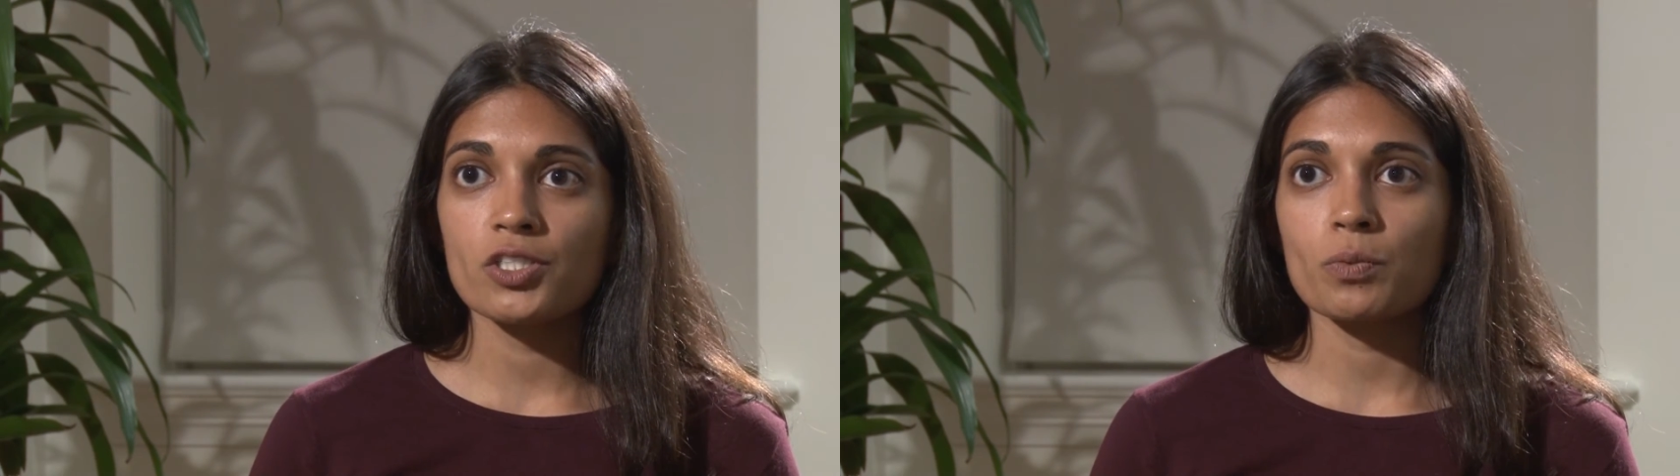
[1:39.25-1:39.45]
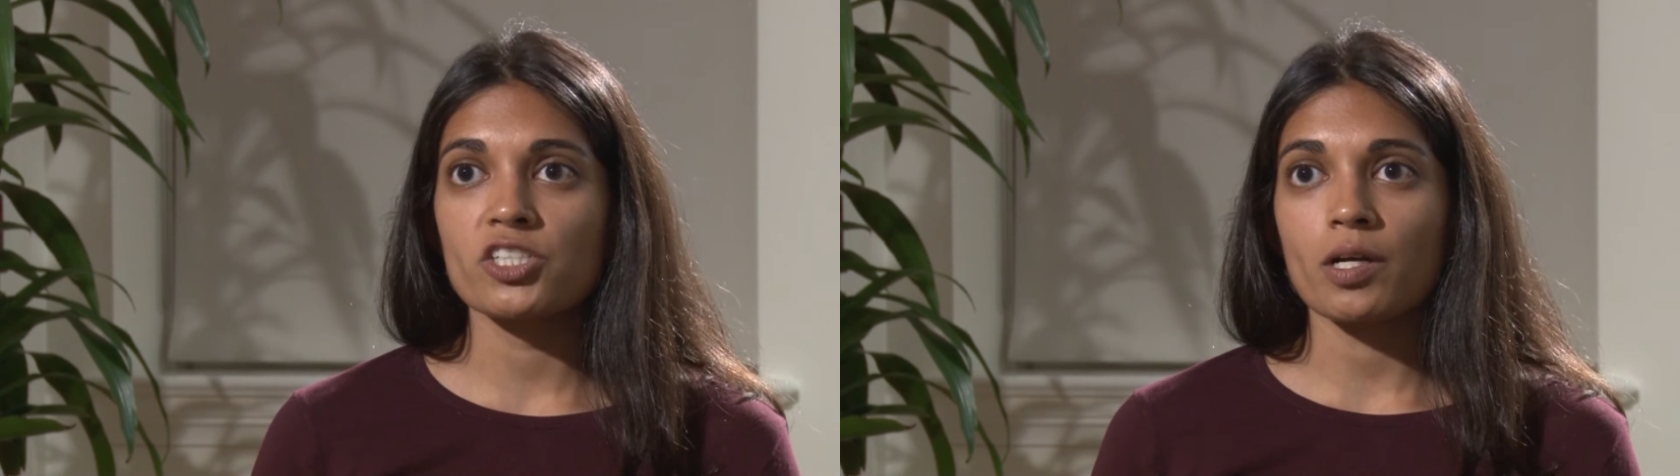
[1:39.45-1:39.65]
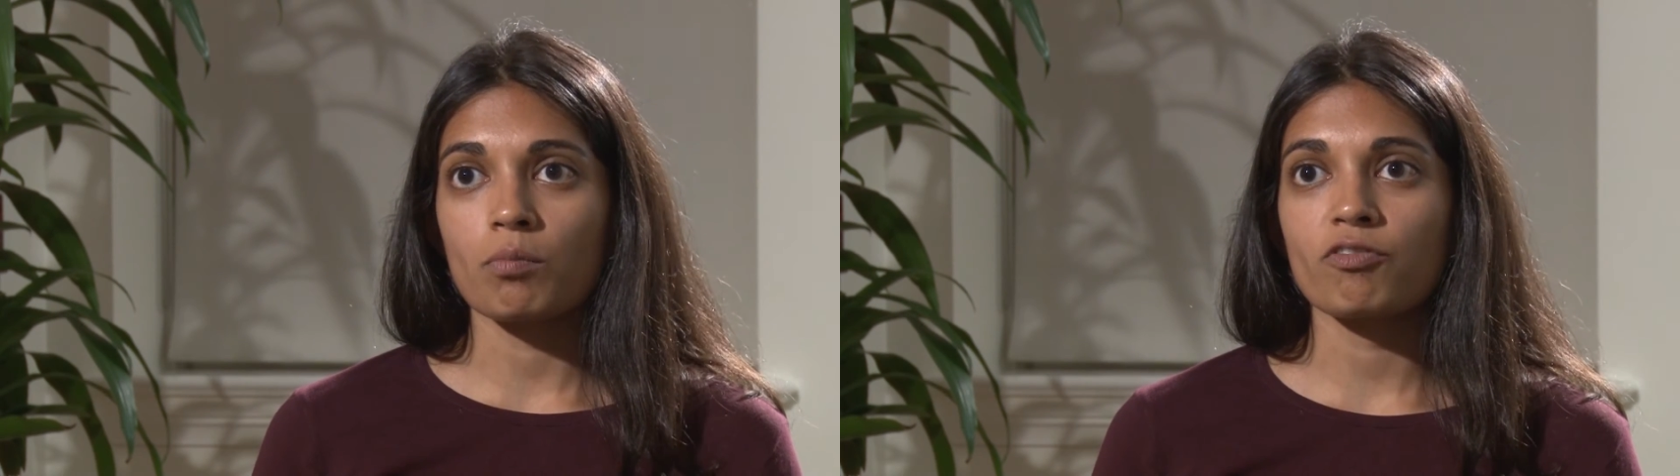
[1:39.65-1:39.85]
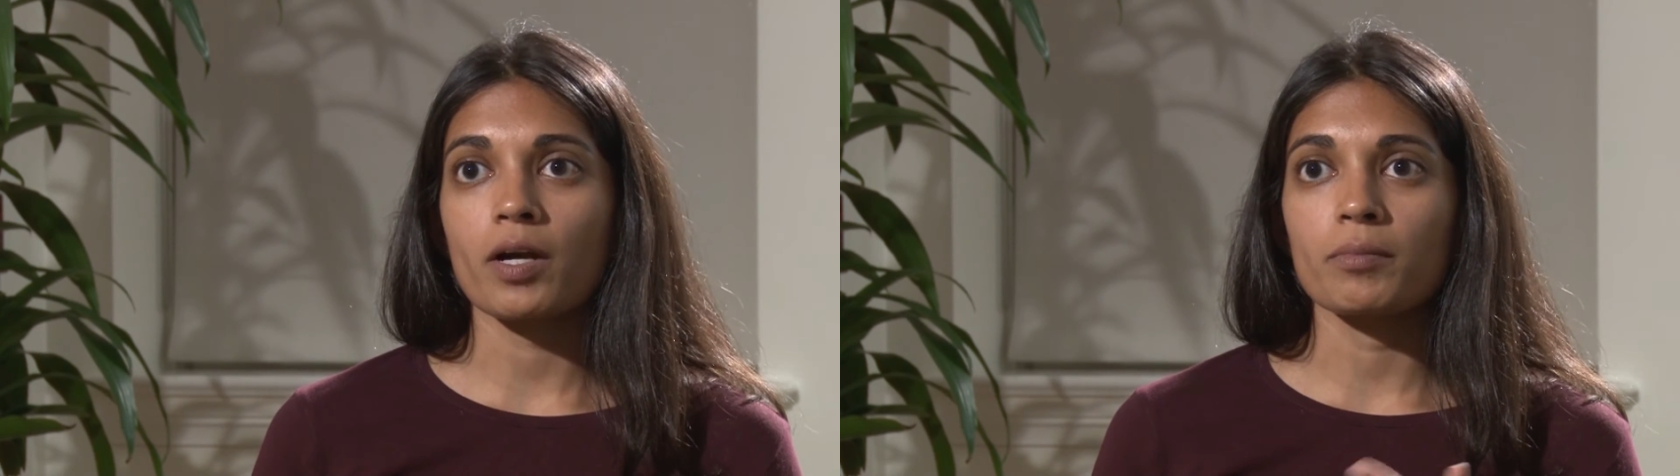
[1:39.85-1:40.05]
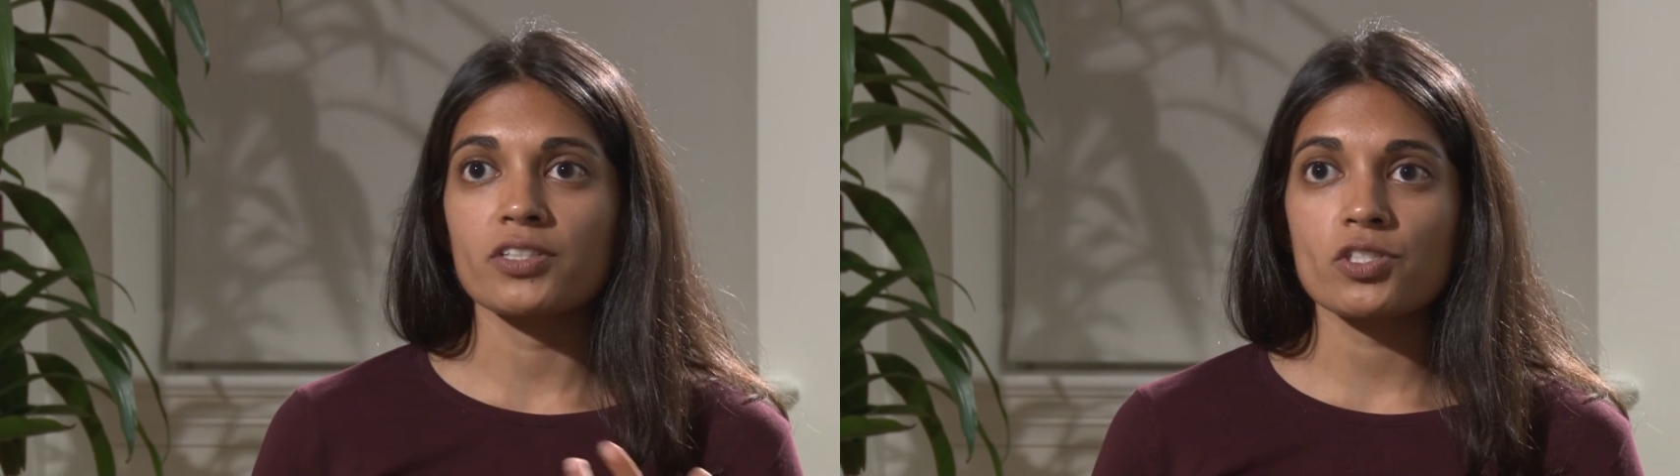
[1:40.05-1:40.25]
which help
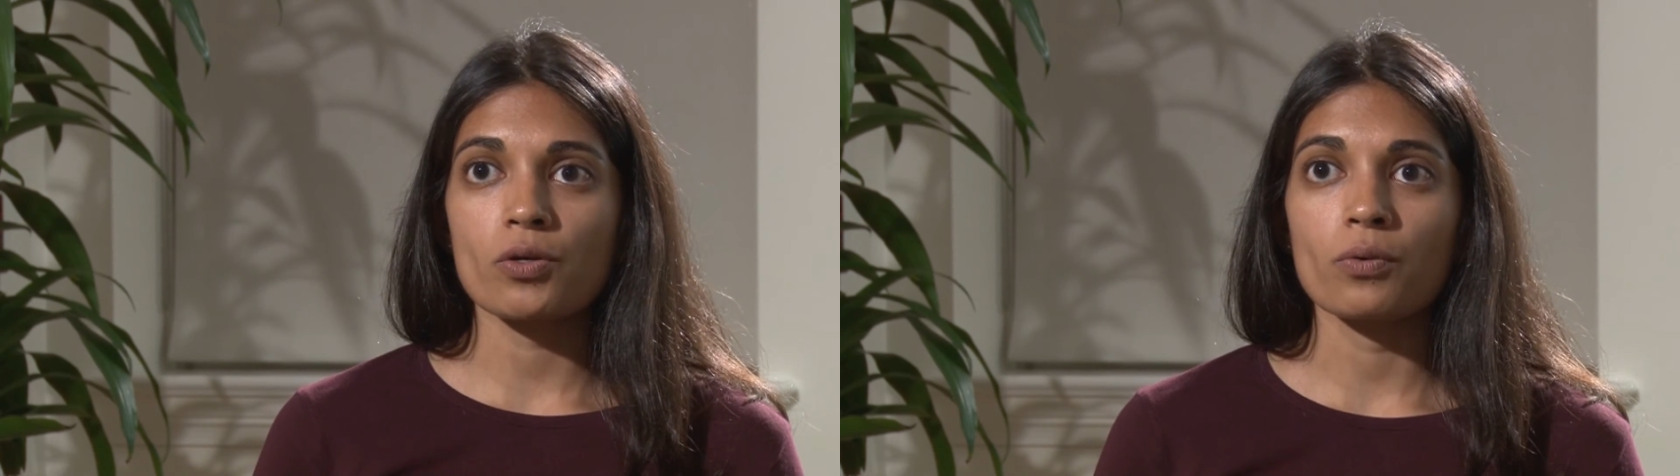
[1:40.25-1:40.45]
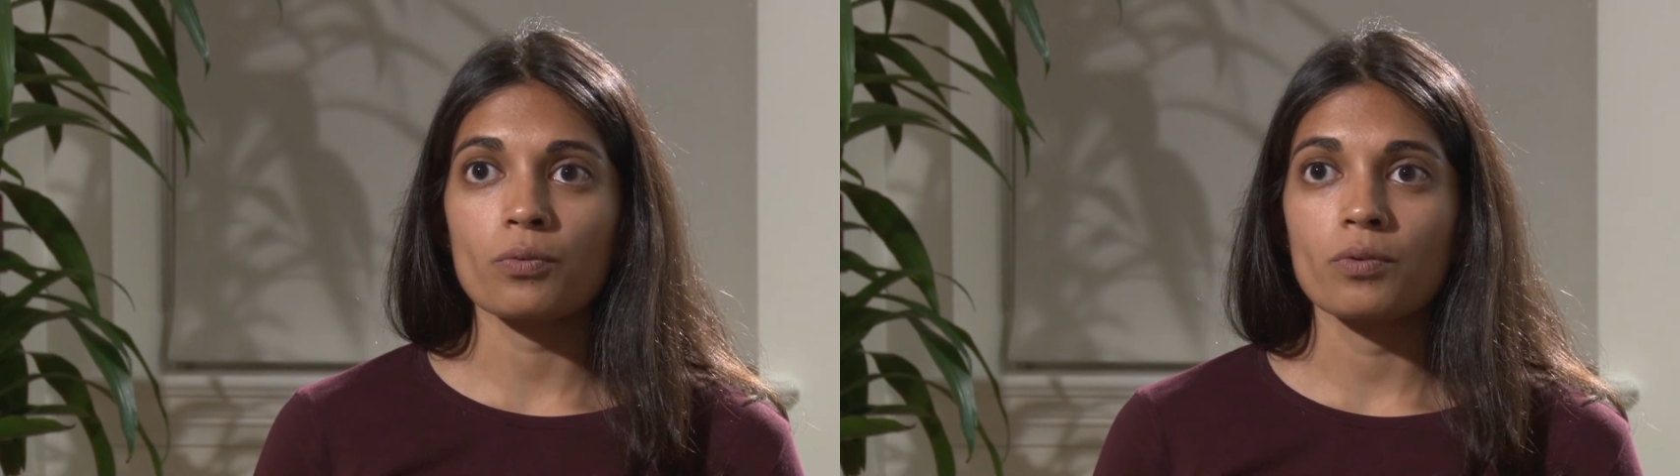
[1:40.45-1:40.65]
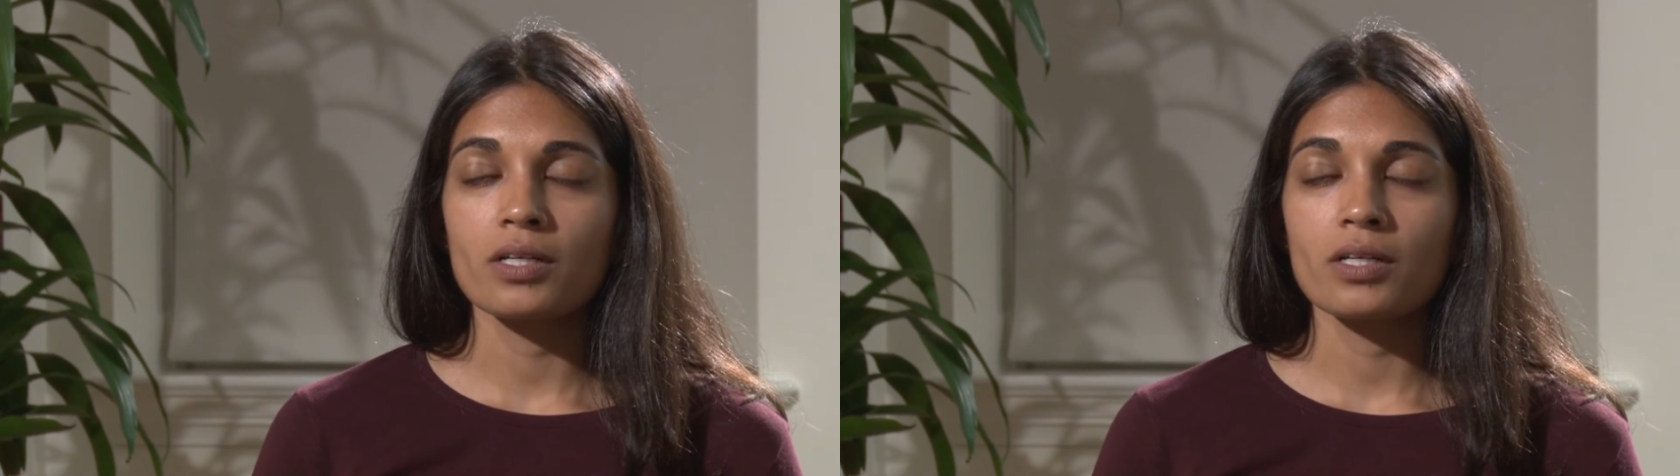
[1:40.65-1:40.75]
farmers sow